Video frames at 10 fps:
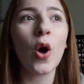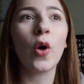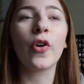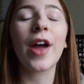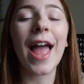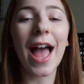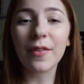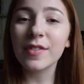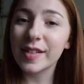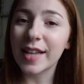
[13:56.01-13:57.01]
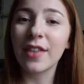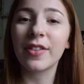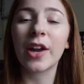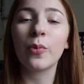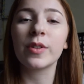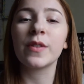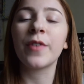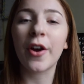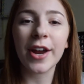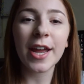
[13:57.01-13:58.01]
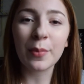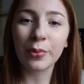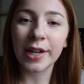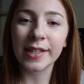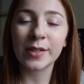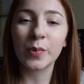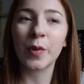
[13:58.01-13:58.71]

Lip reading: Although I have to say that I was very impressed